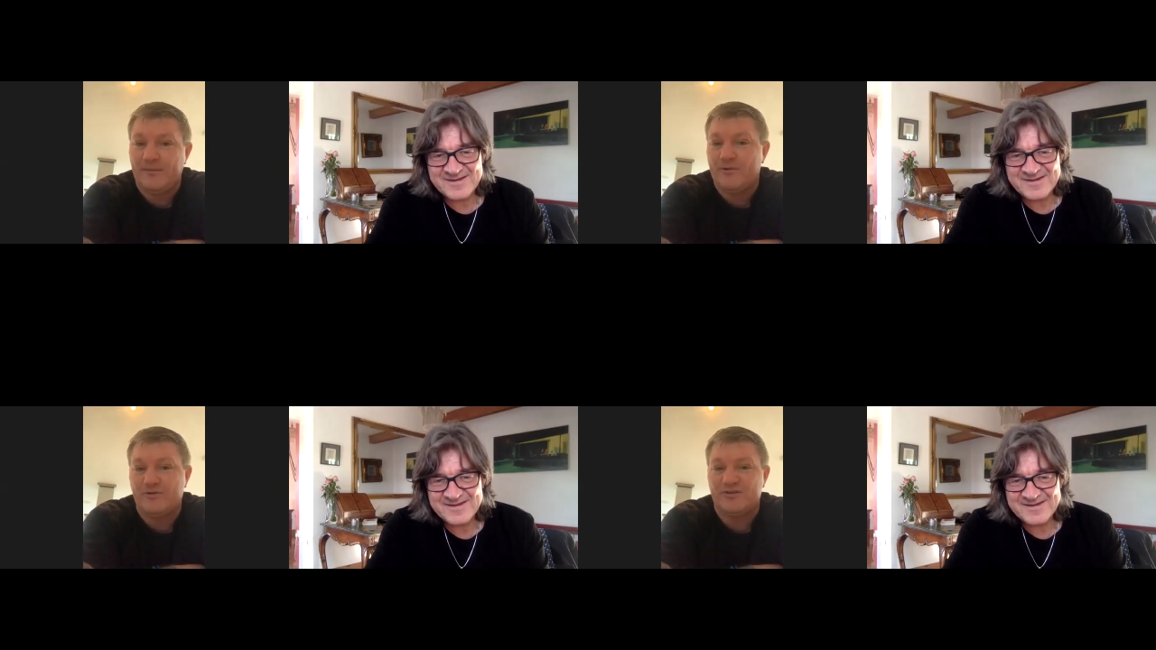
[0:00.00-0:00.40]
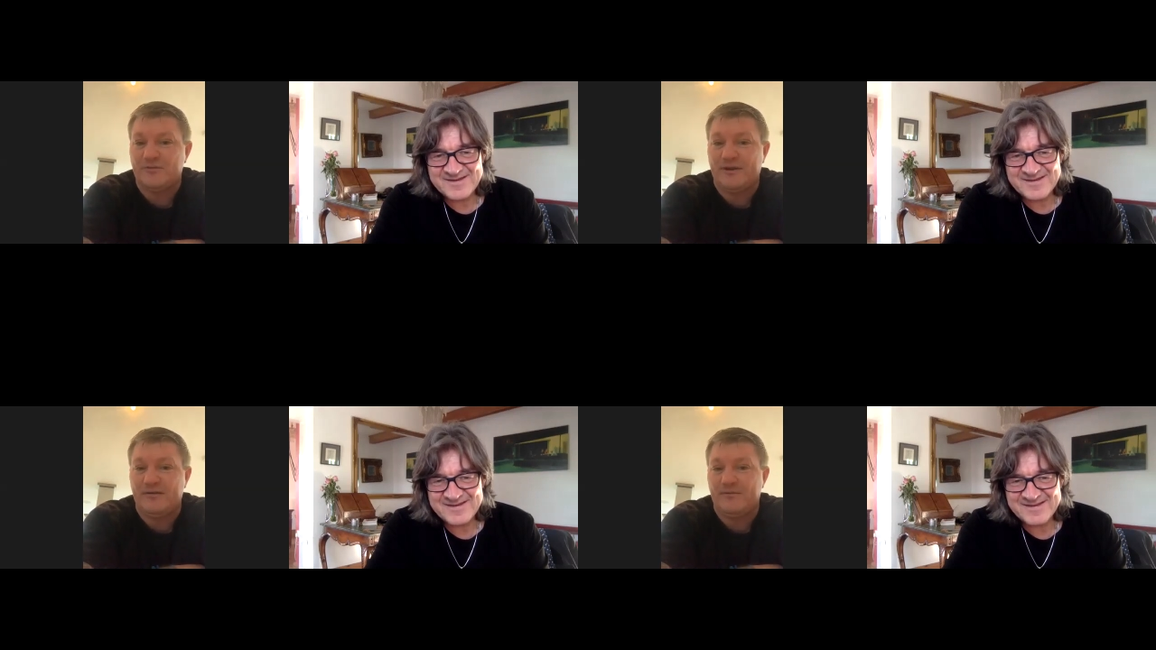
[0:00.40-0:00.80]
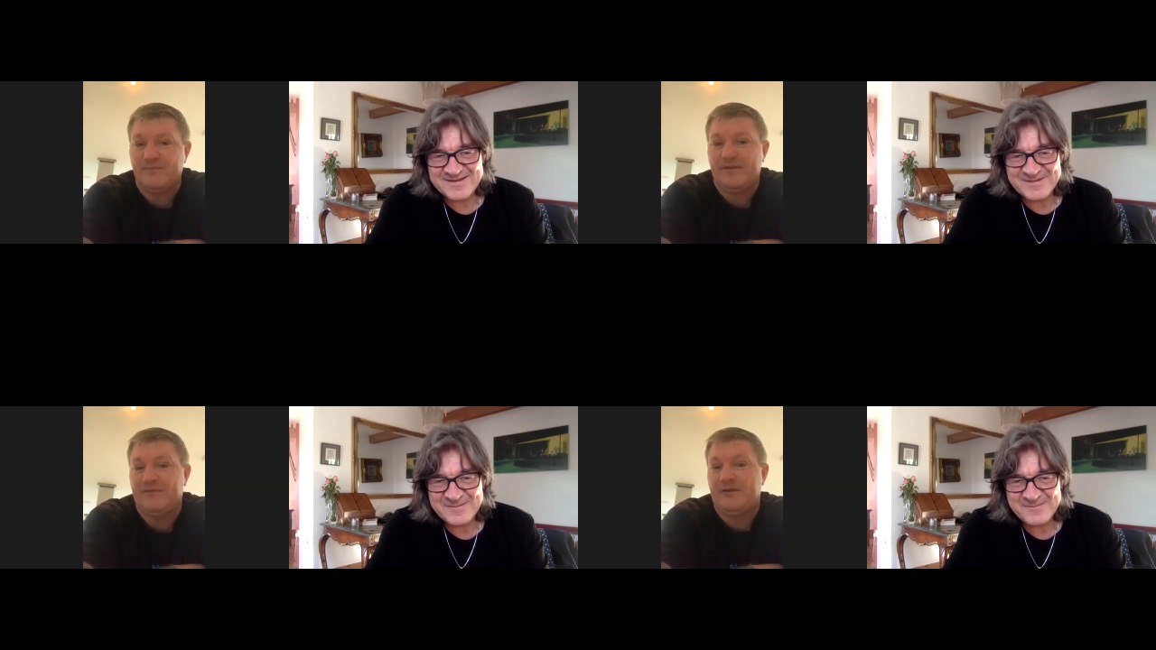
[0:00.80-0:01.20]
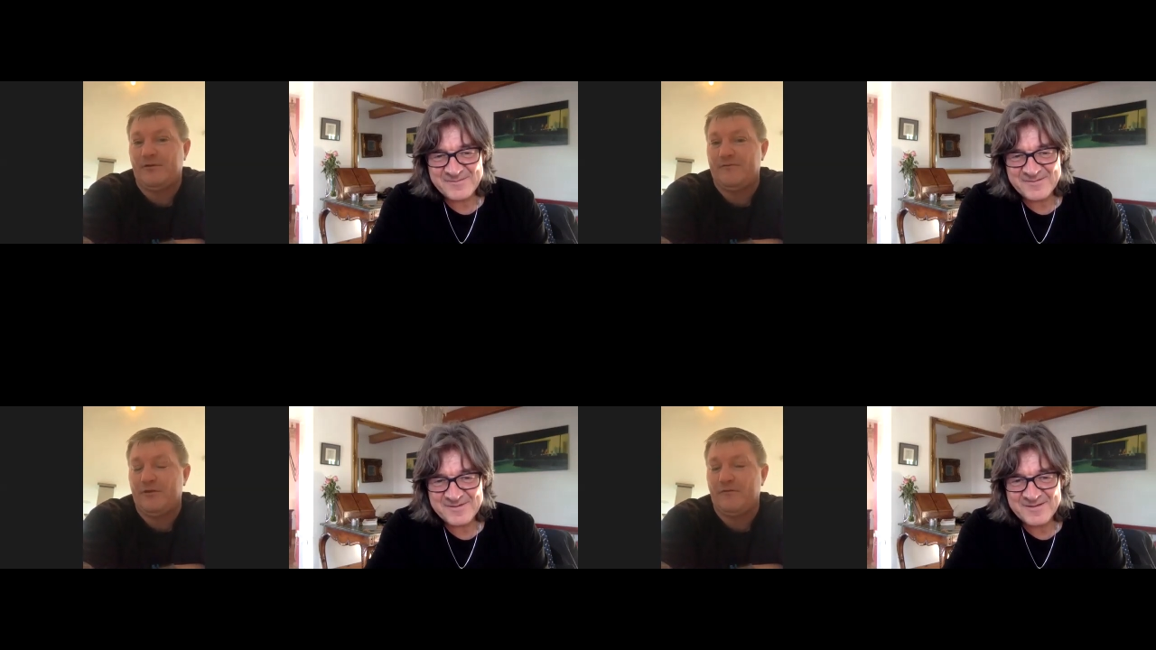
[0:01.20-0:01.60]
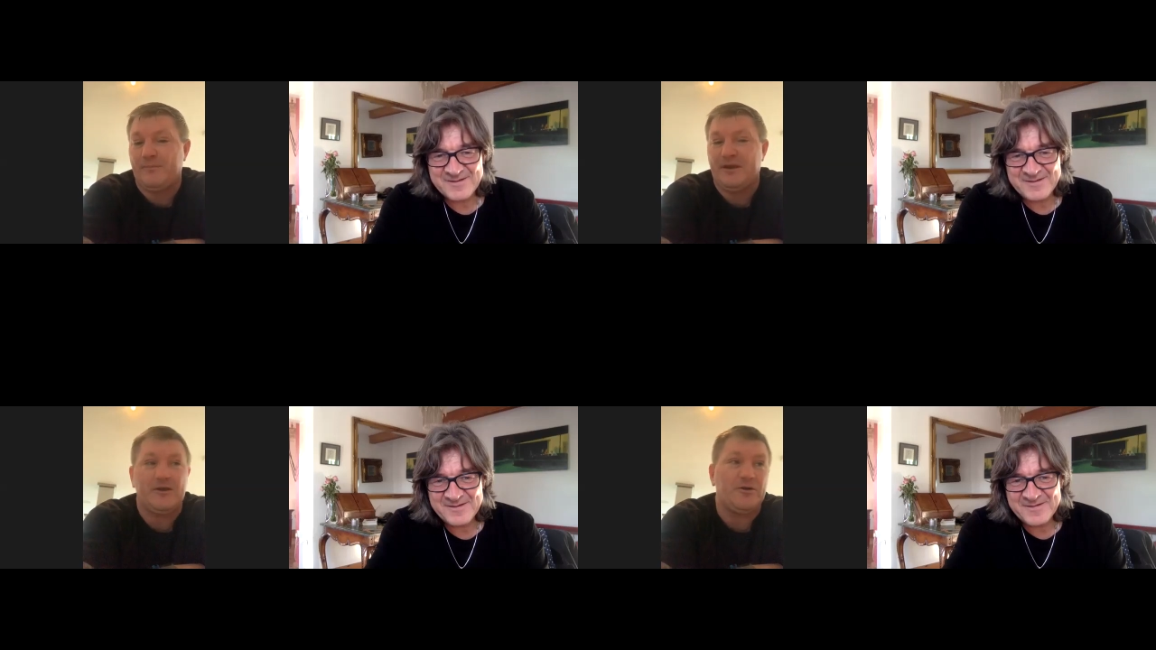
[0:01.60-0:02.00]
Speaker 1: Because I mean, if you if you love
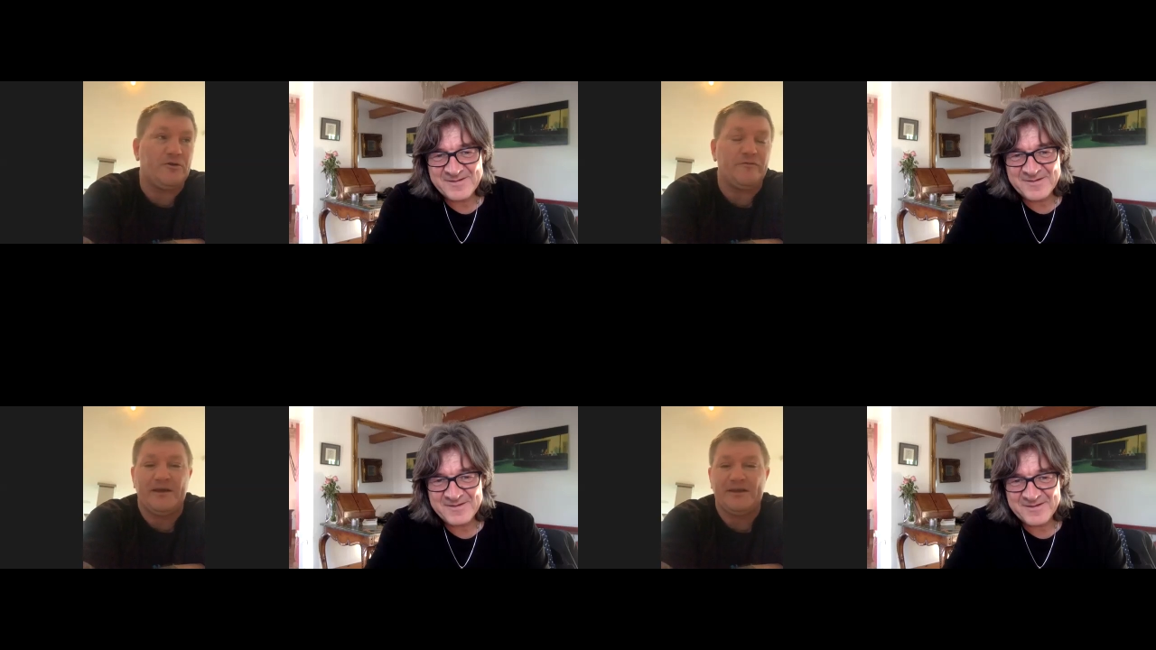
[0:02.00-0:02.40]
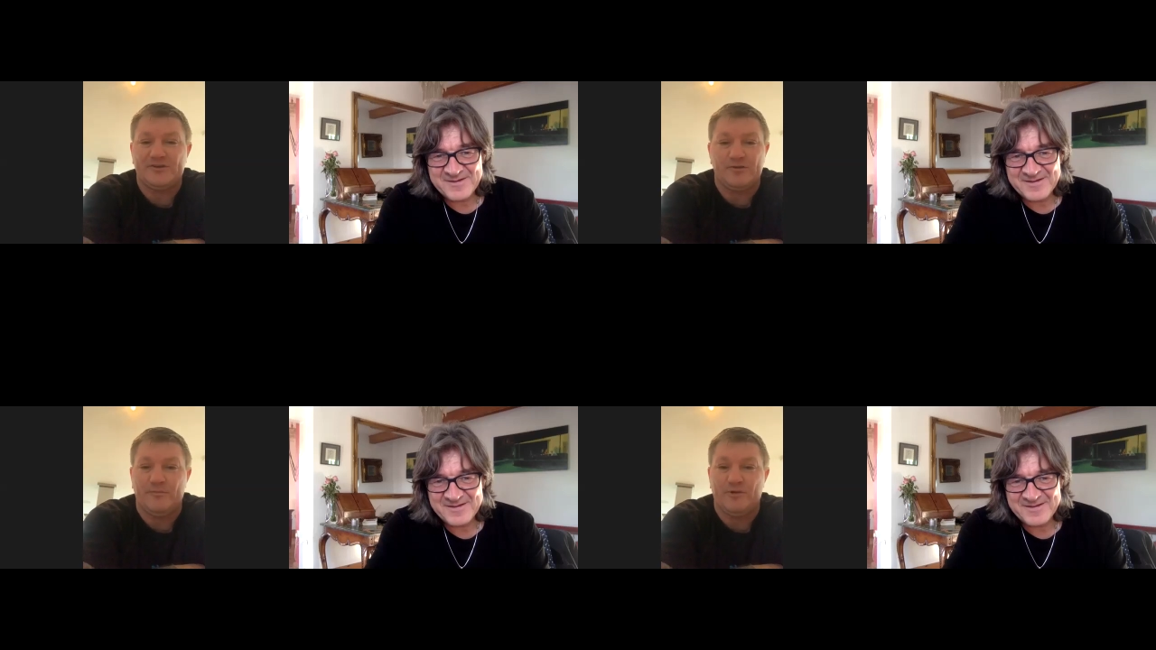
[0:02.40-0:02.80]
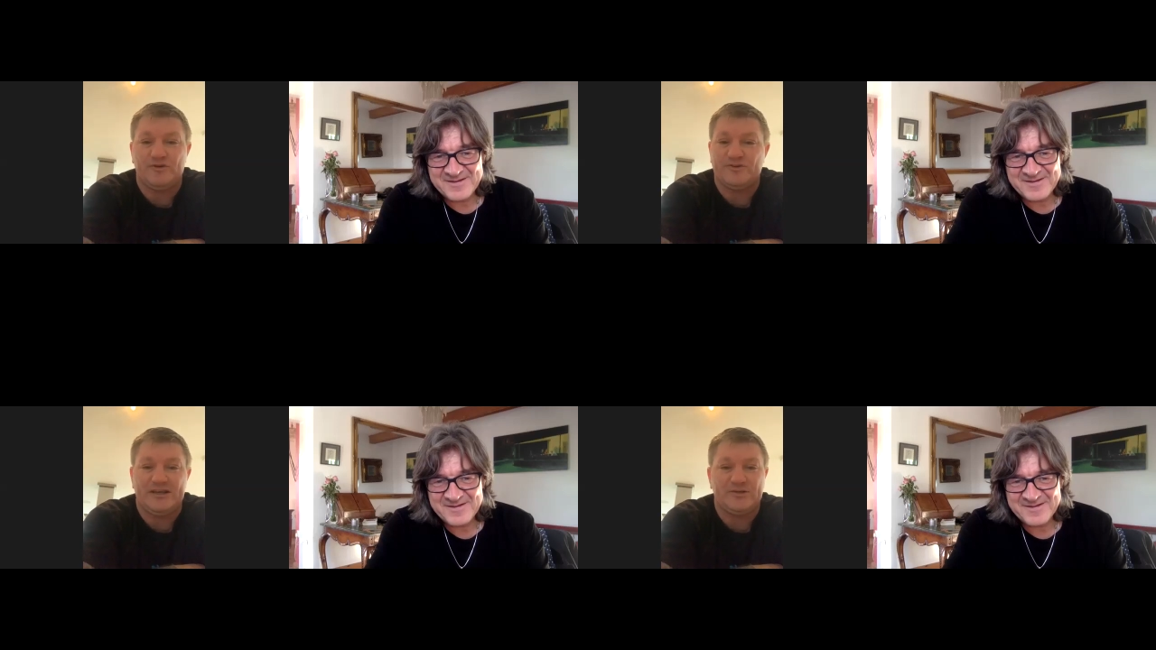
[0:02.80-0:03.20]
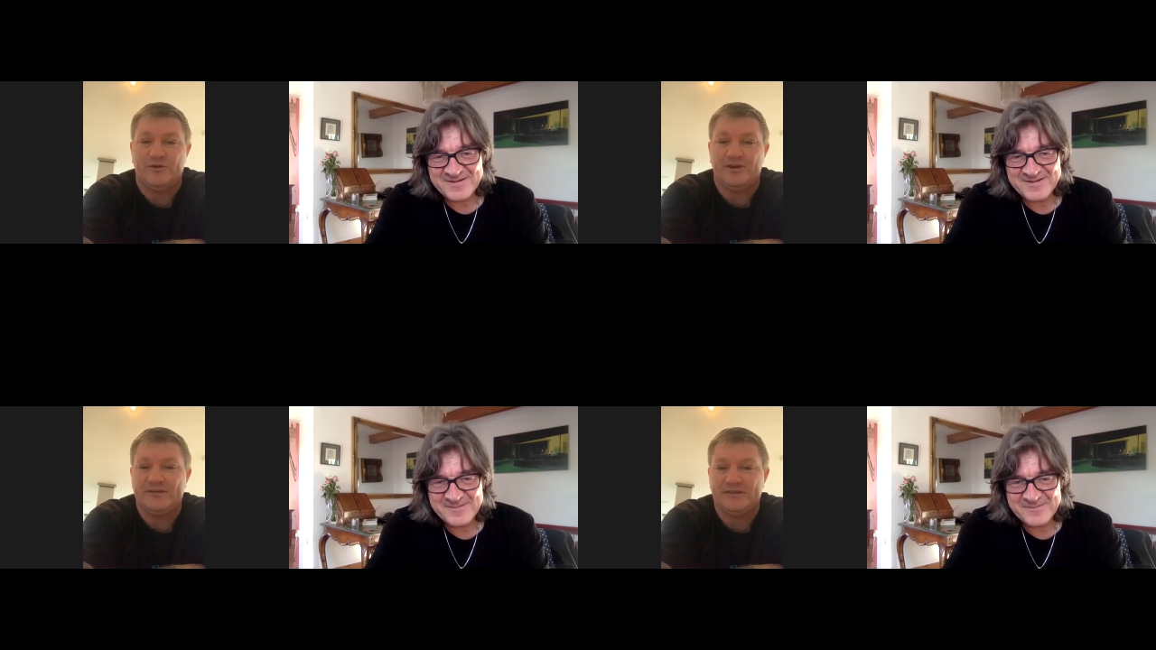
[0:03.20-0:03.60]
me, you're gonna love my son because that's what he is.